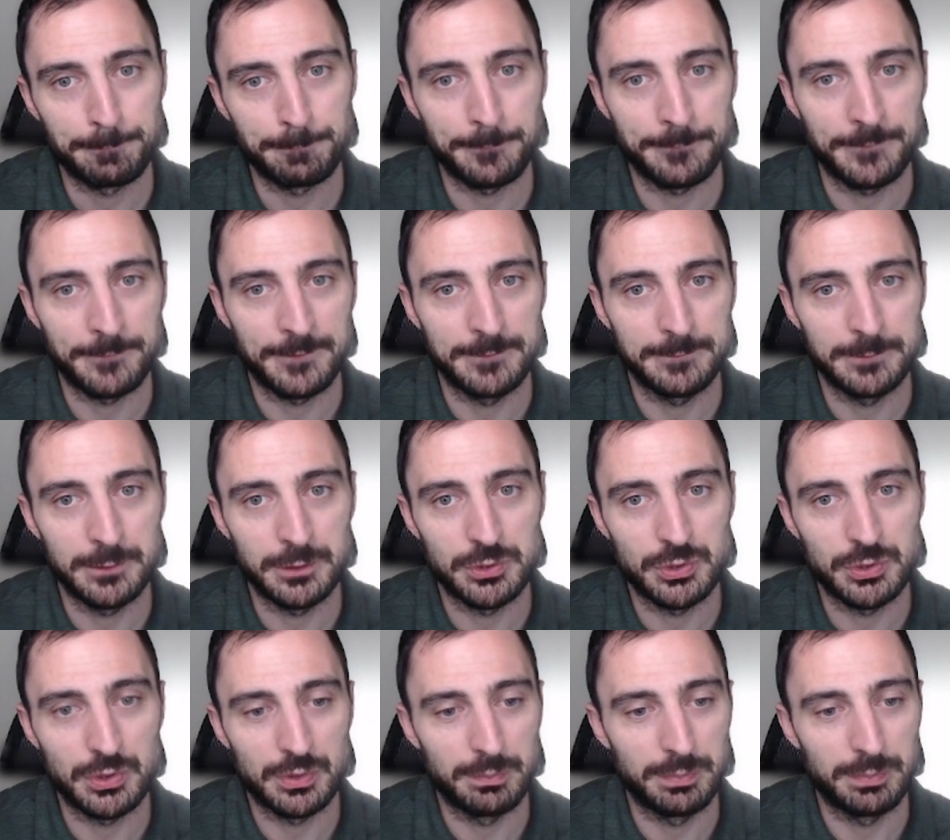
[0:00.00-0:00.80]
I'm not
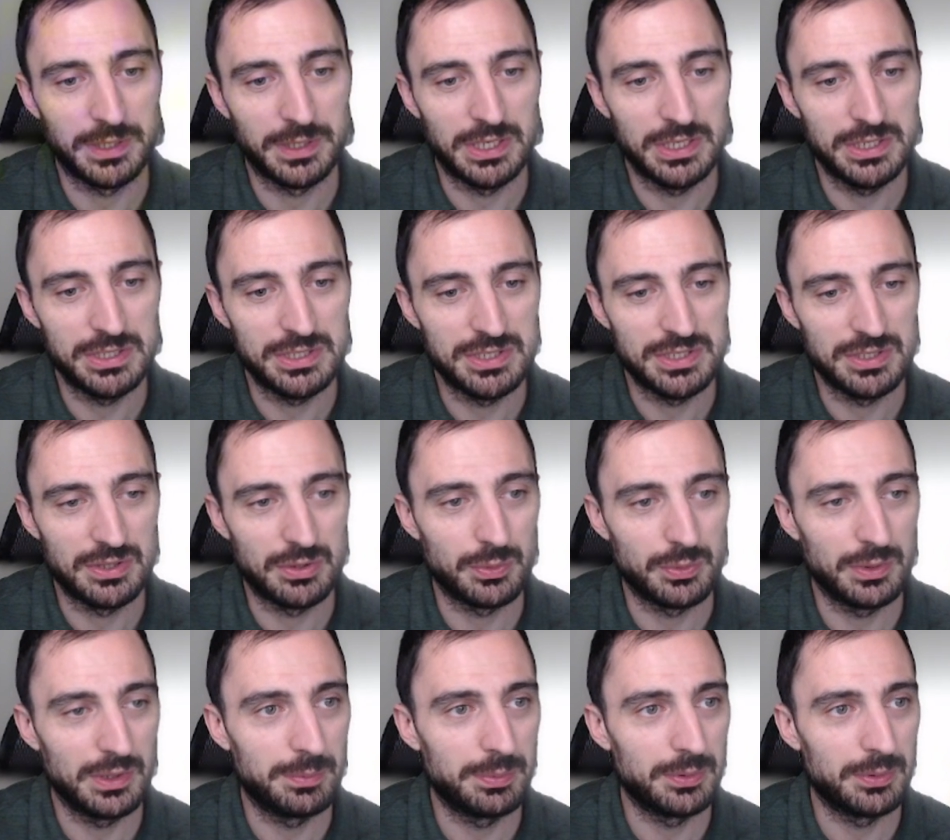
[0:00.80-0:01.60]
sure. King
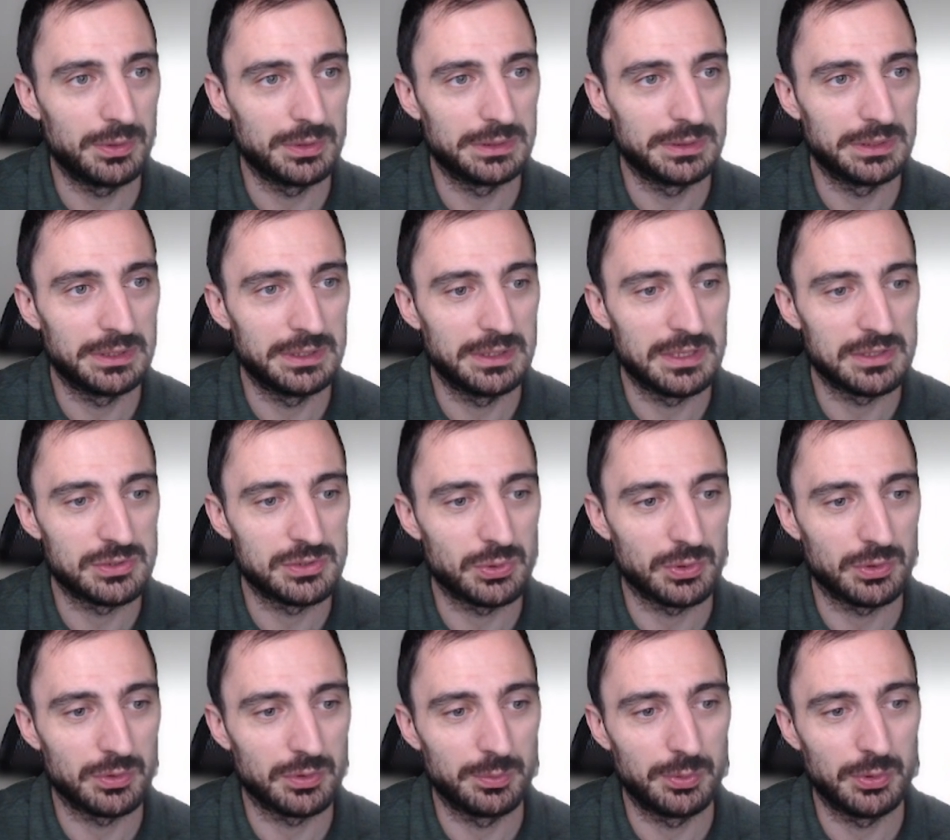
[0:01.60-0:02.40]
g3, apparently that's what
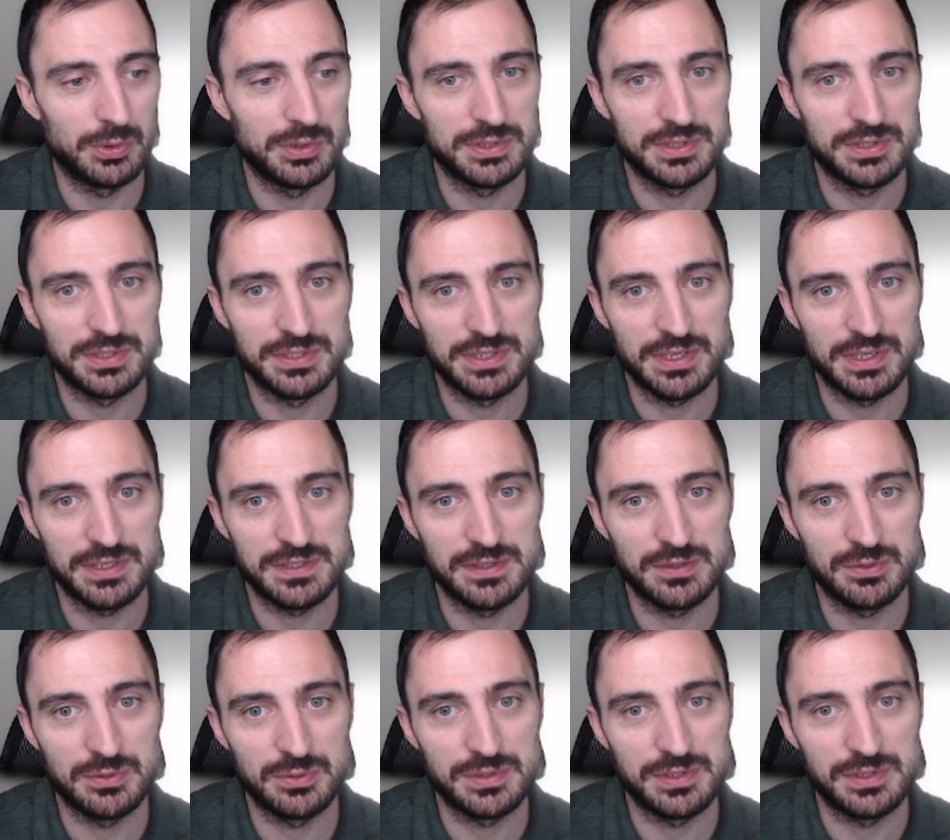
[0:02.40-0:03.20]
computer is suggesting,
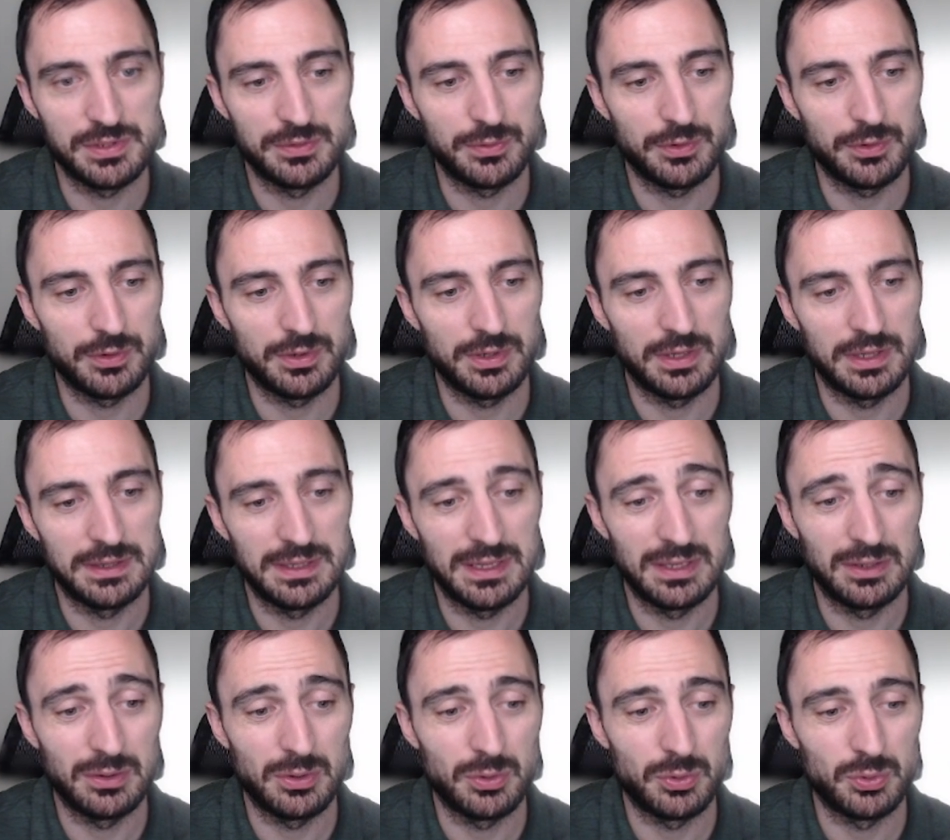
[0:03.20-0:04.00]
rook c4, and then
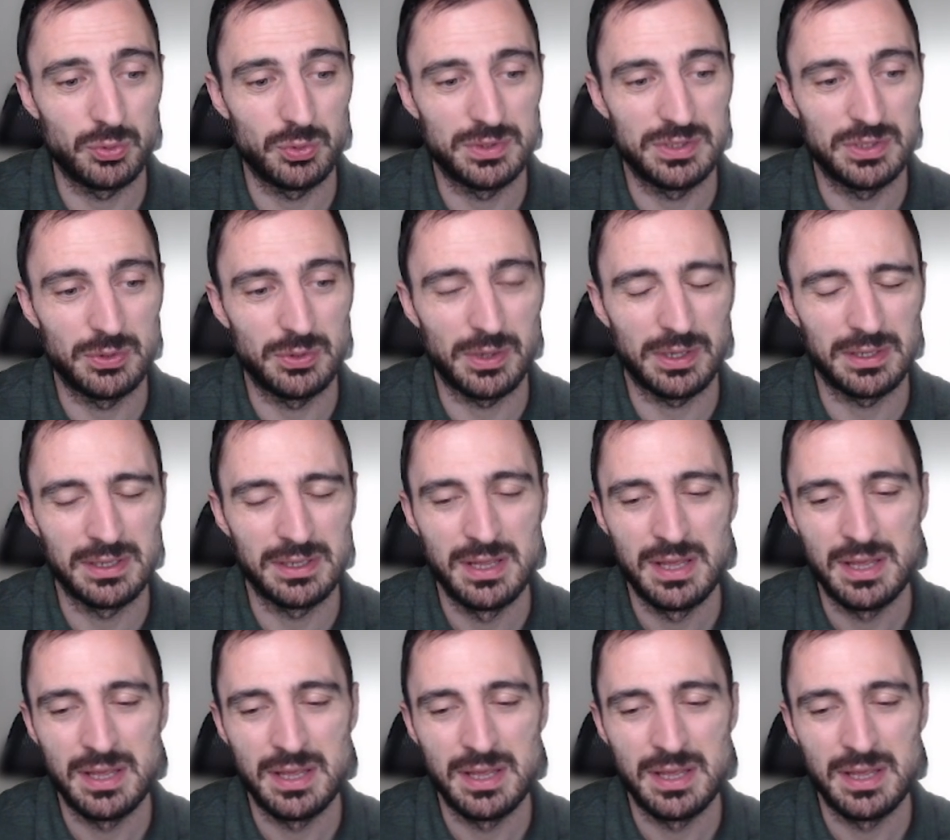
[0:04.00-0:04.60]
go rook d1.